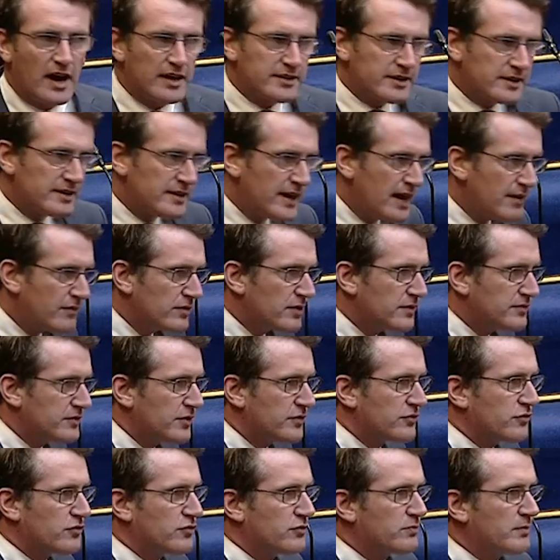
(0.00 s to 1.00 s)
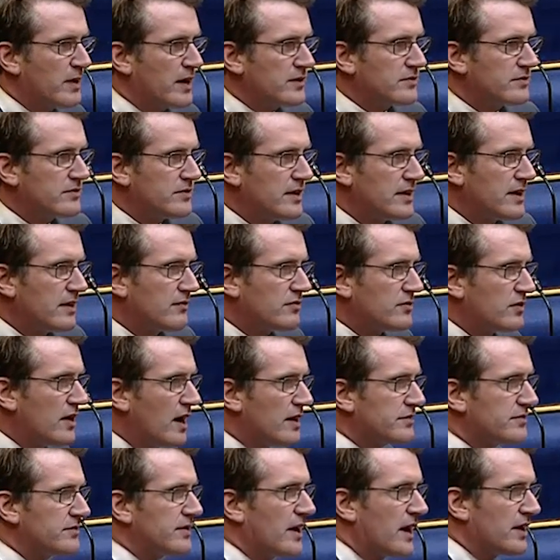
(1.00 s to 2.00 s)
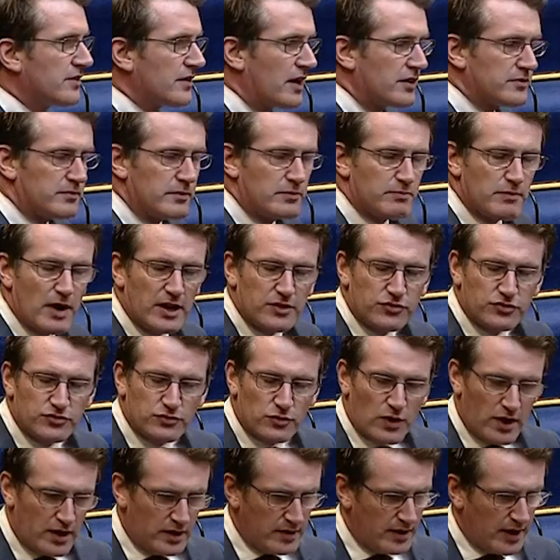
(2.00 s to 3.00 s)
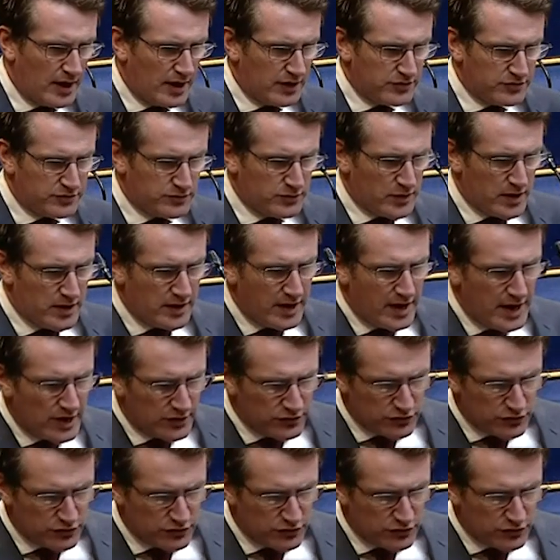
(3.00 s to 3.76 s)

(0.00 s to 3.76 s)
and the level of disrespect that they have gotten, as has been mentioned elsewhere,